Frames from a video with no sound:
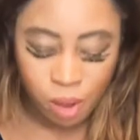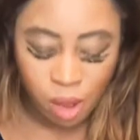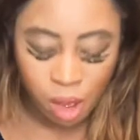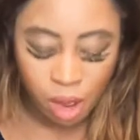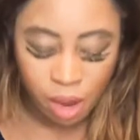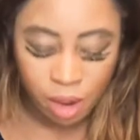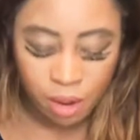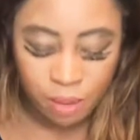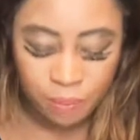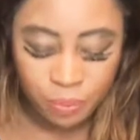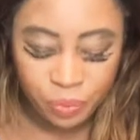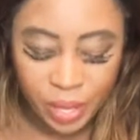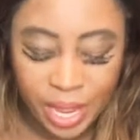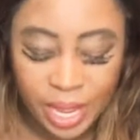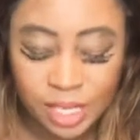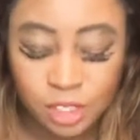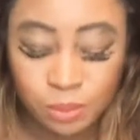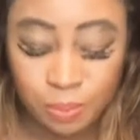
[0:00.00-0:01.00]

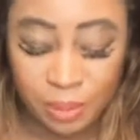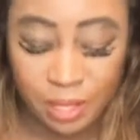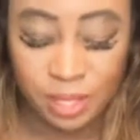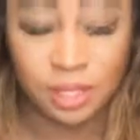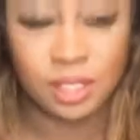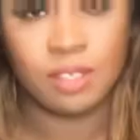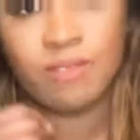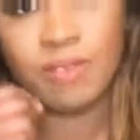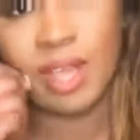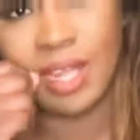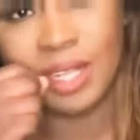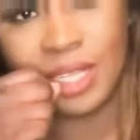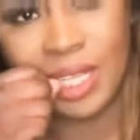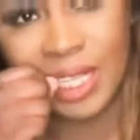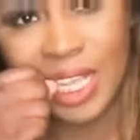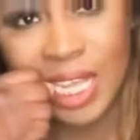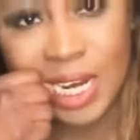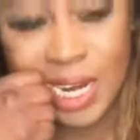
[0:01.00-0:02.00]
has been
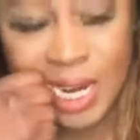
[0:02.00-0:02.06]
divinely led.